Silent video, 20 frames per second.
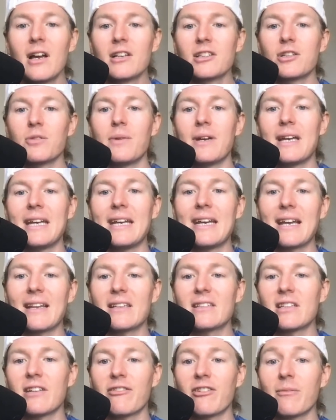so we can get
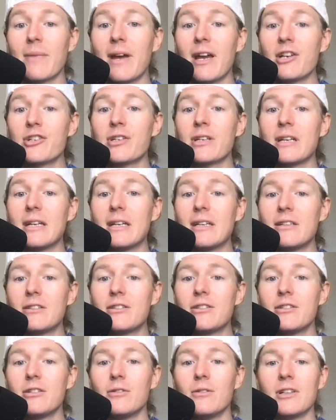this information
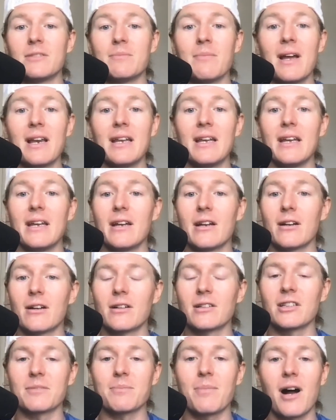into as many
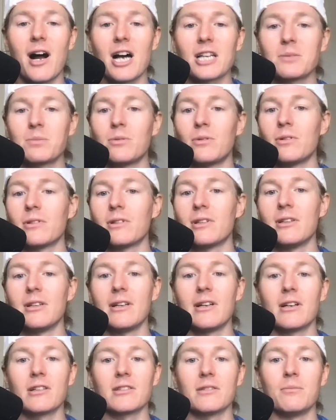ears as possible, into the
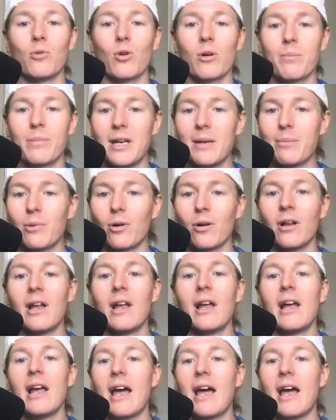ears of more people,